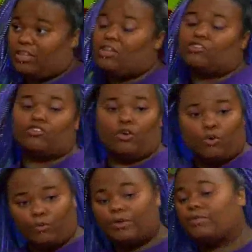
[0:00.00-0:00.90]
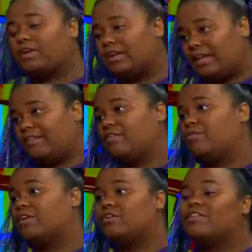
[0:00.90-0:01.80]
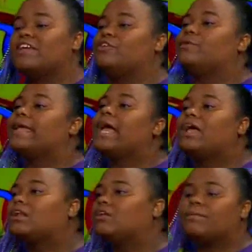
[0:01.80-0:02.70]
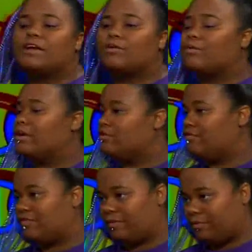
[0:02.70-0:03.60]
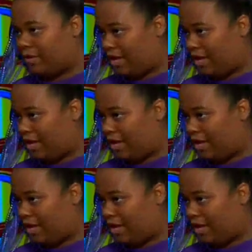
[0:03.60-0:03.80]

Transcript: so we want to let everyone know that you can, no matter where you're from, you can.